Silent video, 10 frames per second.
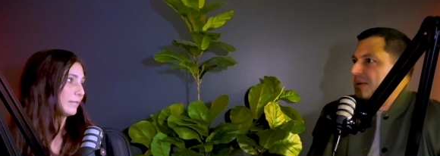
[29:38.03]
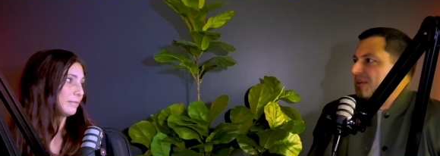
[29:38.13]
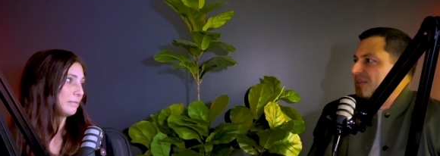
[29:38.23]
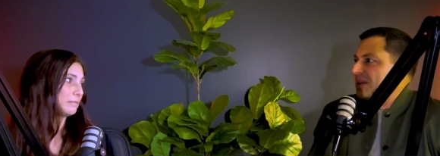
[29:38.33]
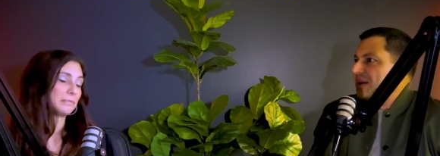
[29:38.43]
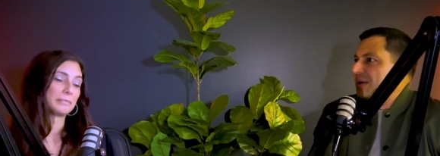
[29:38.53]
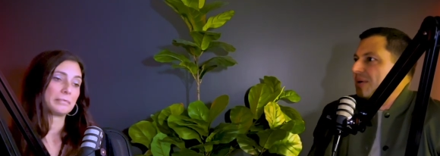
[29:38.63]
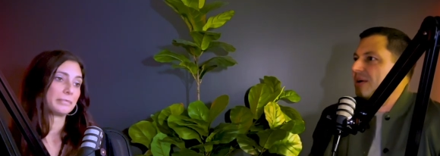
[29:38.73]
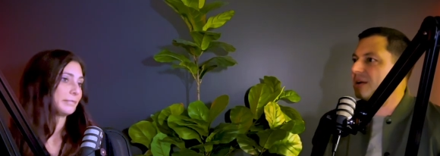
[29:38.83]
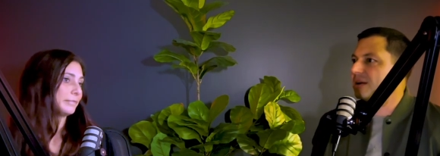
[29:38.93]
Speaker 1: going to
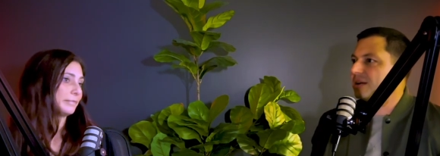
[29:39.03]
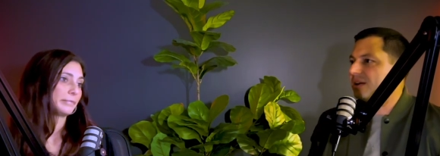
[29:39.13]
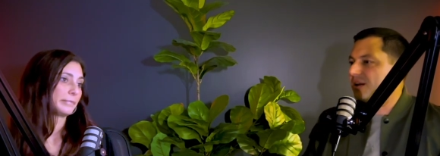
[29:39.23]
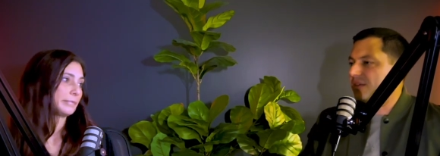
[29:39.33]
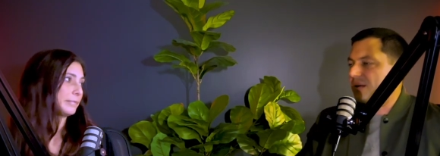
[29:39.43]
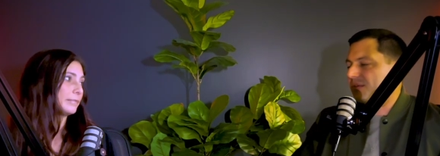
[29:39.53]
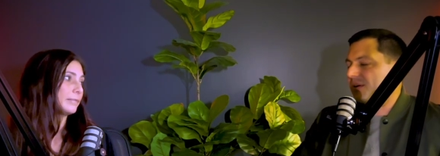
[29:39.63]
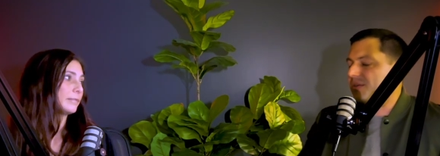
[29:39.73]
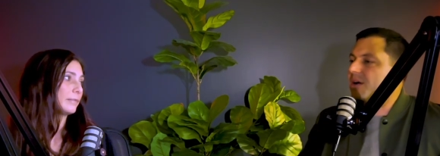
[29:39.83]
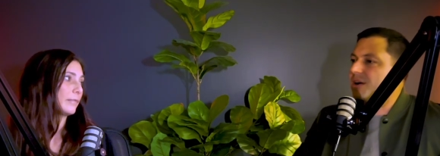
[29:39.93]
sell. You know, they
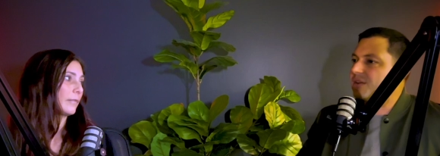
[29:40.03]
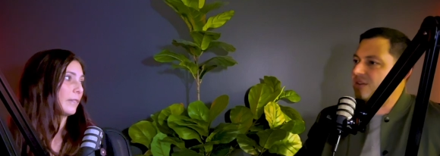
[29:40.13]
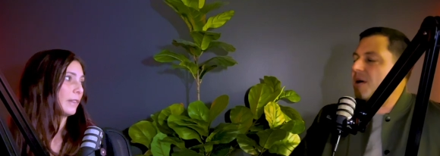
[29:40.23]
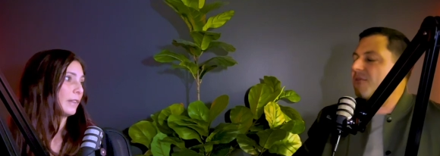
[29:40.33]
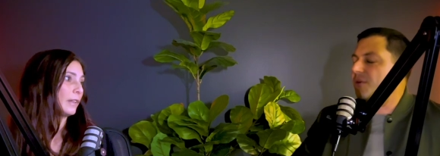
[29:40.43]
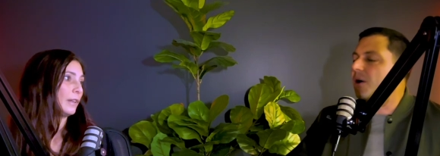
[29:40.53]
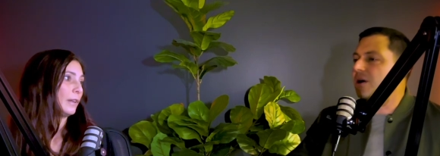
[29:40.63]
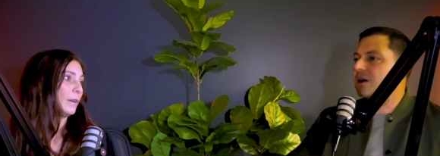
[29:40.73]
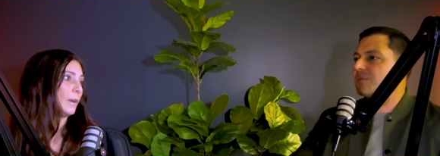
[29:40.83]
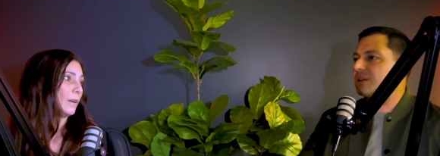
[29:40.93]
they're they're going to some of them
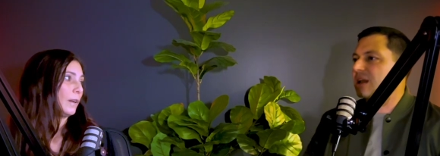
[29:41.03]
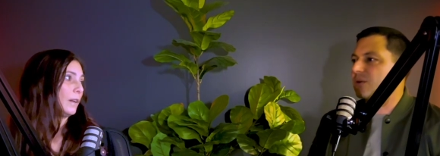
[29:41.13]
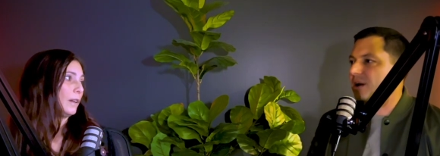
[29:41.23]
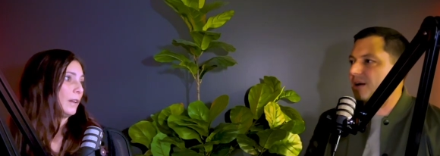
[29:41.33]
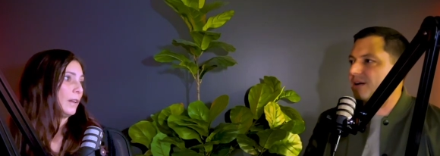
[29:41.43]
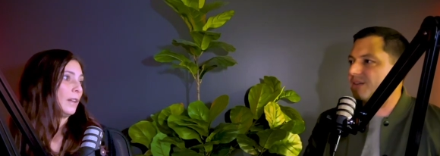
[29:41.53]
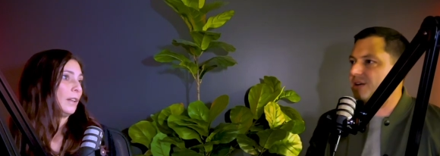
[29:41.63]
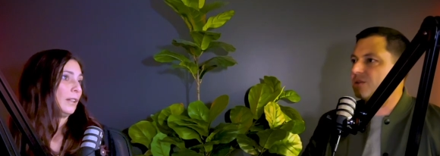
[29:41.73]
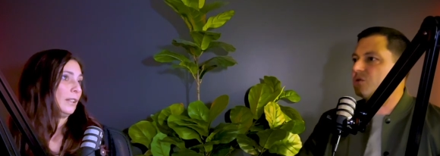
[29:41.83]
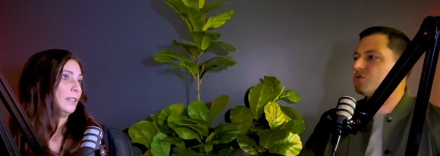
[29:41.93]
are, but like we're not going to
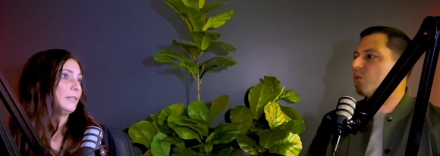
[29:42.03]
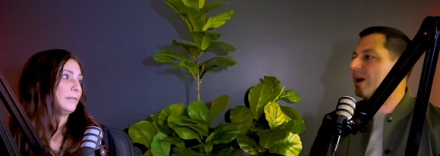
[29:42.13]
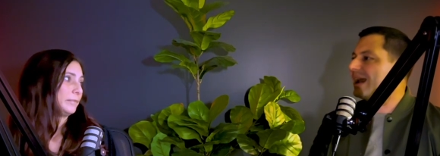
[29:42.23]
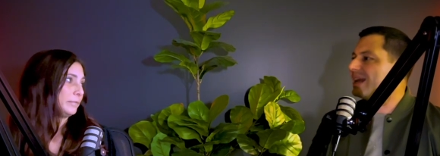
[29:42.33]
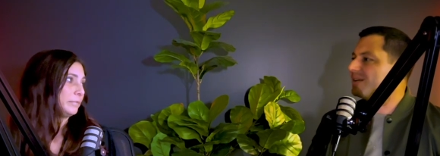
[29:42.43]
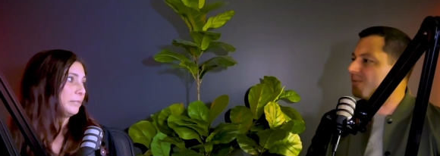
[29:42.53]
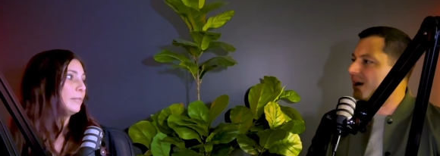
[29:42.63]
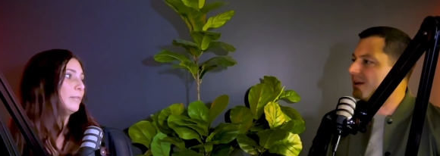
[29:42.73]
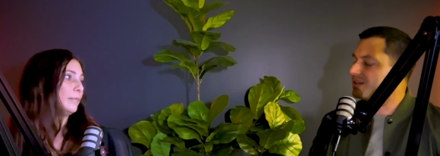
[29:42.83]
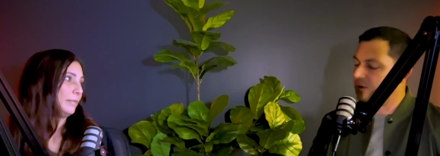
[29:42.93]
see a huge wave,
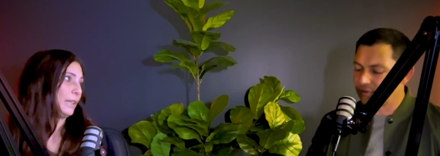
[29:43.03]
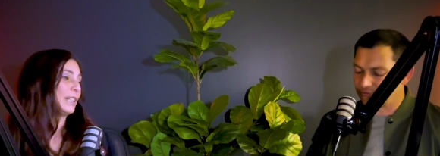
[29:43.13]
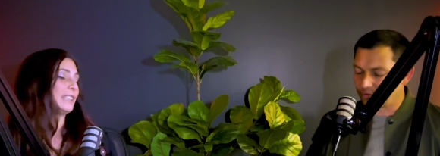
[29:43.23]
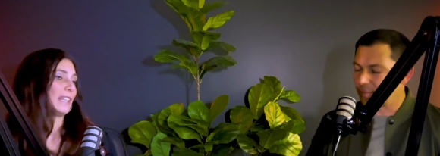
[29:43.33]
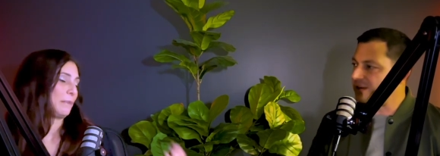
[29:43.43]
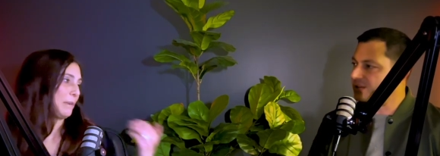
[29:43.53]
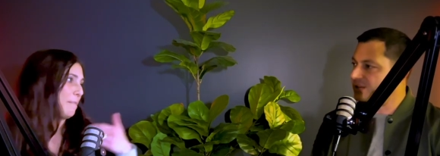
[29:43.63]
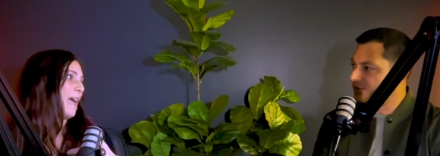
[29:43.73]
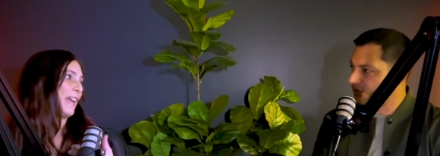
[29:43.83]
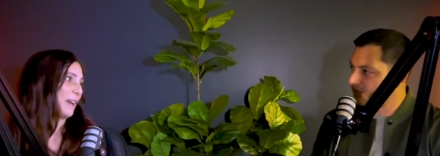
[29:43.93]
right? Mm. So with because
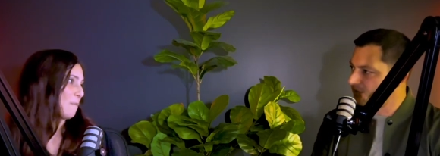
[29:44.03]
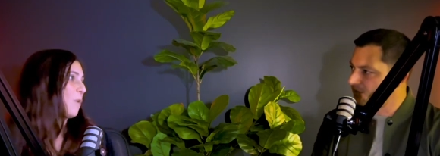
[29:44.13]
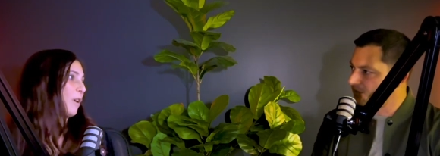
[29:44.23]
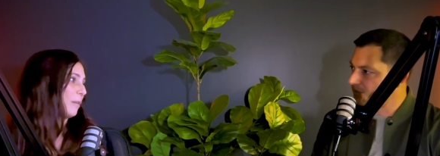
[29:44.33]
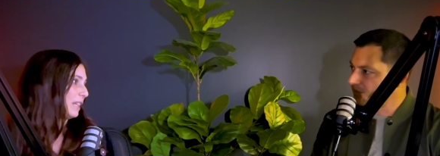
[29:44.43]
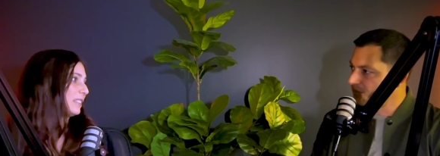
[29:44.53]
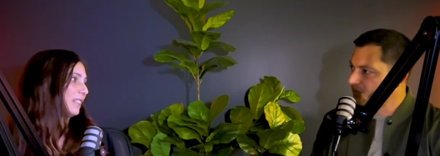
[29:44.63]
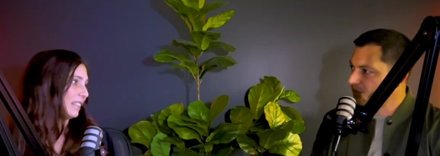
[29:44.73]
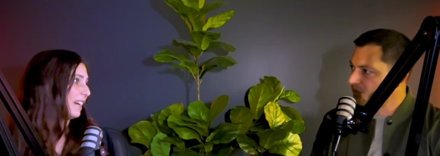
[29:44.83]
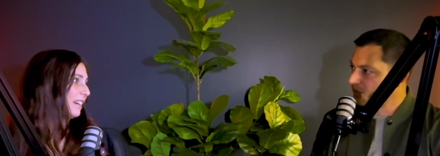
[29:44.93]
formations
Speaker 2: paying more based
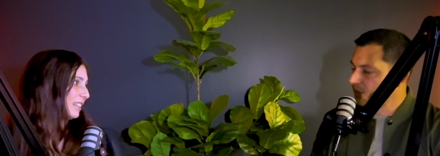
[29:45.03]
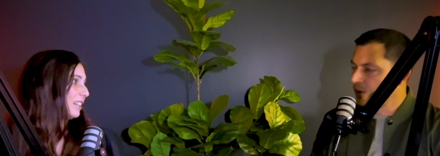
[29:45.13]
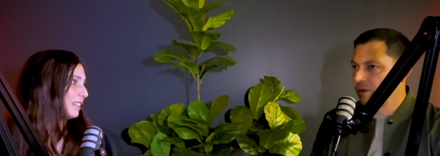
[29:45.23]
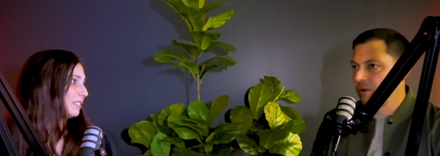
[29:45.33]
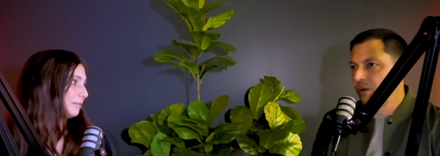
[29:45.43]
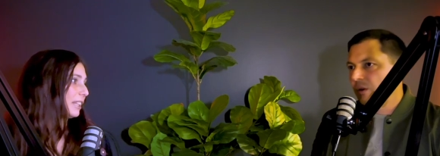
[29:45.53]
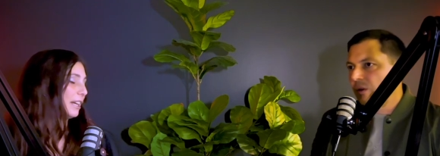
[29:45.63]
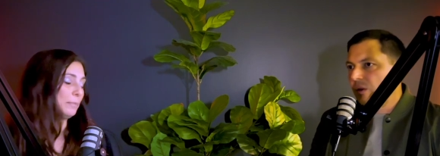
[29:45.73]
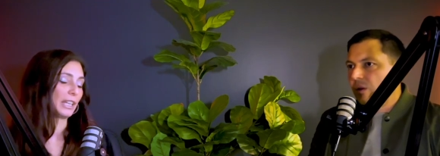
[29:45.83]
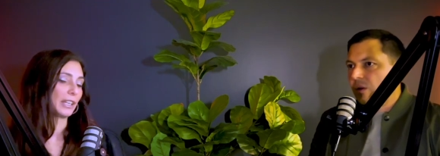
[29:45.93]
on the uh, the
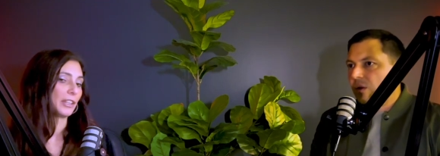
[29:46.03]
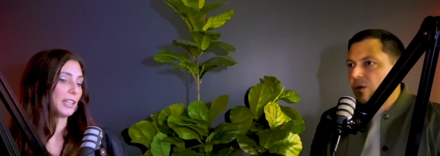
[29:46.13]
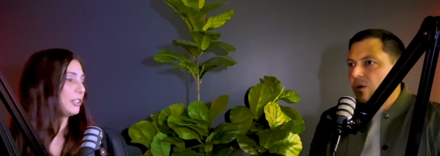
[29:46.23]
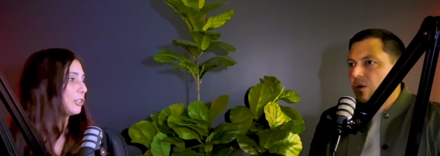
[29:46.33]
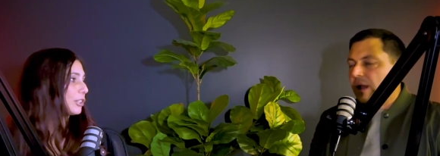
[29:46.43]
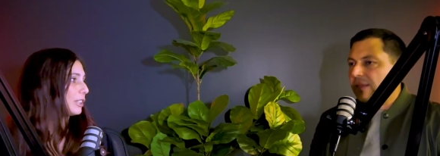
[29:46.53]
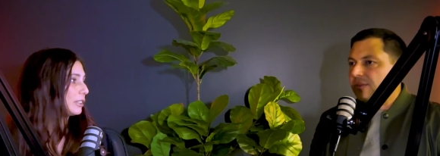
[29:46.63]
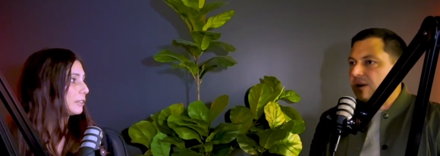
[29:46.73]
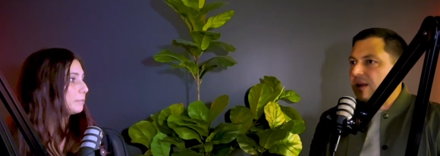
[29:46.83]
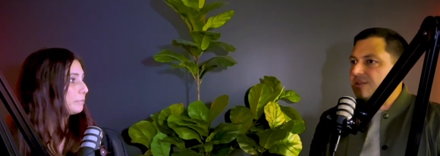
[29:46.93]
uptick in the interest
Speaker 1: rates. And
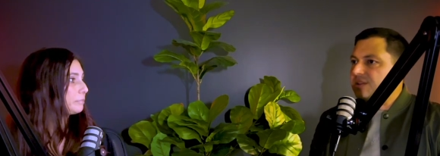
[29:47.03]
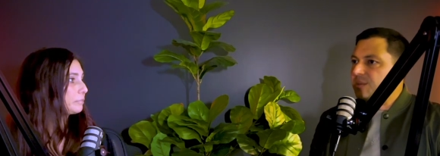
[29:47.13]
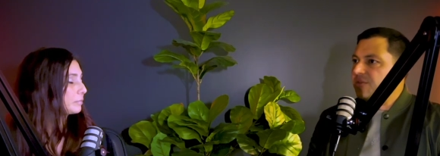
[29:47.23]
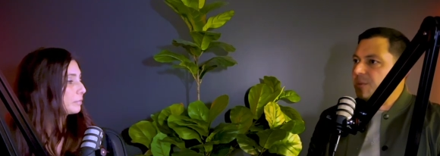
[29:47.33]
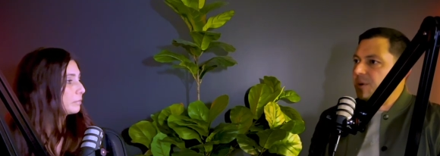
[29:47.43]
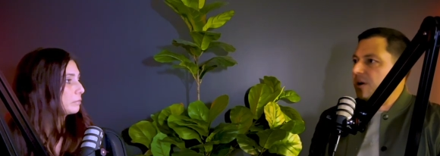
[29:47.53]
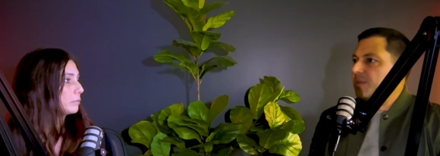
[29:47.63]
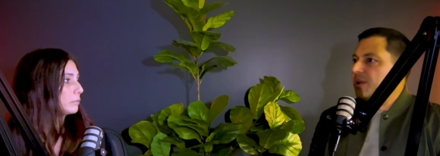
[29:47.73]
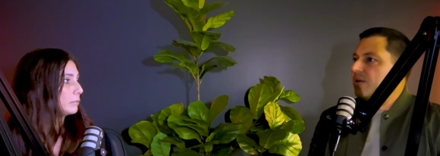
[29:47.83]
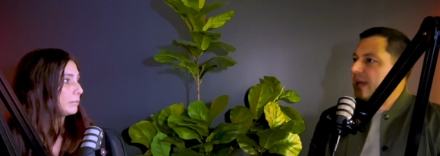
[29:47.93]
there, and some of them are going to
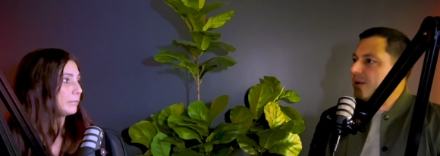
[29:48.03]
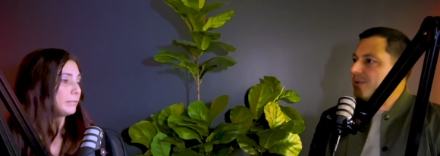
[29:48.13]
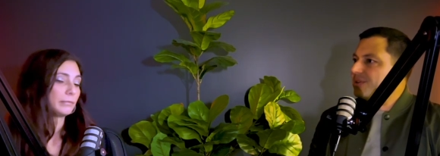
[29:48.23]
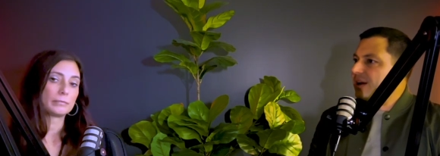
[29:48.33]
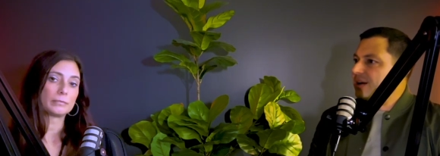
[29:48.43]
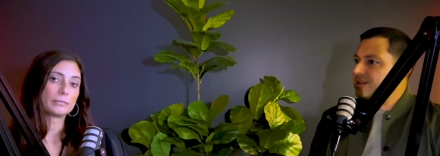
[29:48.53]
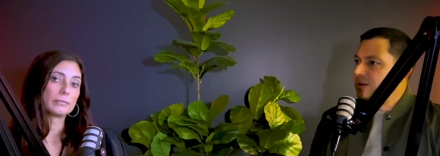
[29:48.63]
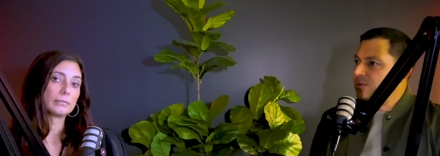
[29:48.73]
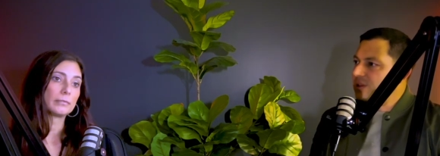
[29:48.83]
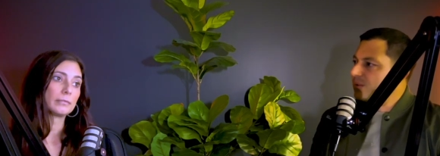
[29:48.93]
be okay with that because
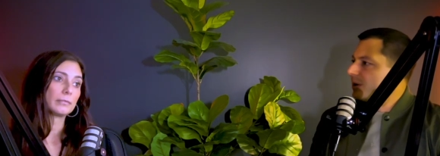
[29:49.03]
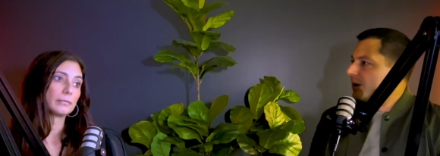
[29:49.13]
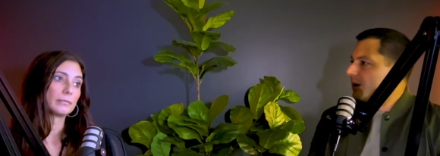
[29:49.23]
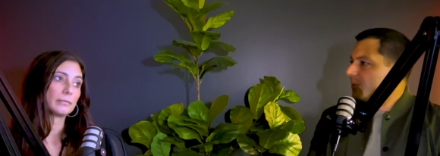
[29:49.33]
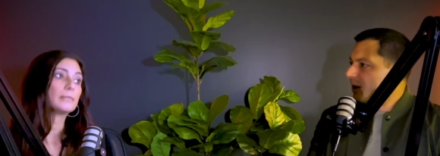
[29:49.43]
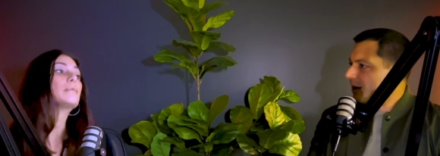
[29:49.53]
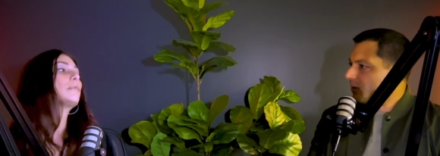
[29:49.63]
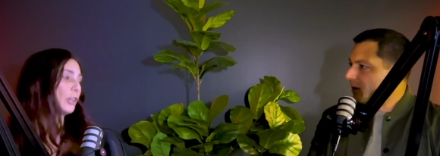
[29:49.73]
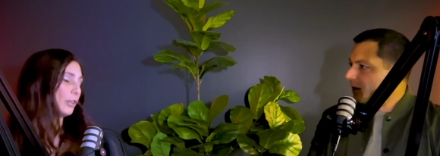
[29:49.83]
they really want to upgrade or